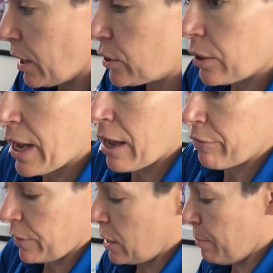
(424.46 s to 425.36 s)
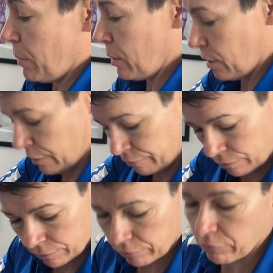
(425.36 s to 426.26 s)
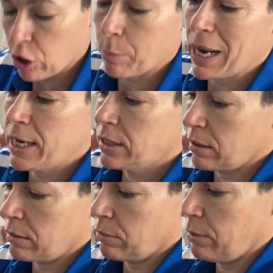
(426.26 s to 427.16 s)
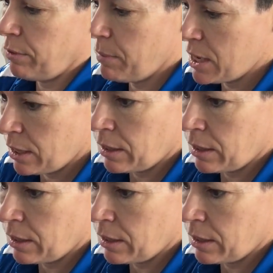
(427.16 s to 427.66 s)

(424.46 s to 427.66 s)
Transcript: I do have a rock blade with me.